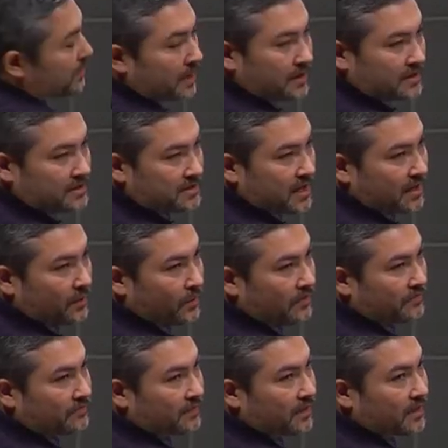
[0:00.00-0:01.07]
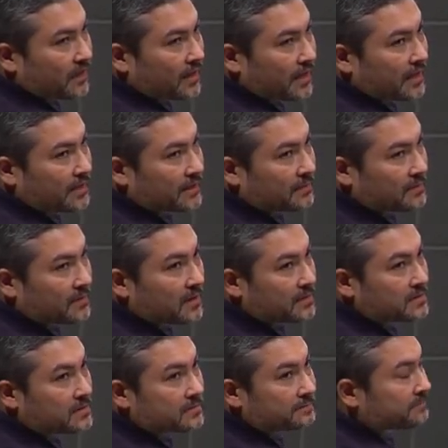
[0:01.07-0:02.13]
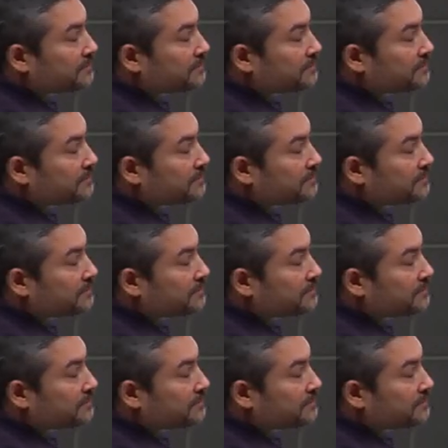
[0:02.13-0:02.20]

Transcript: kind of stuck with AWS.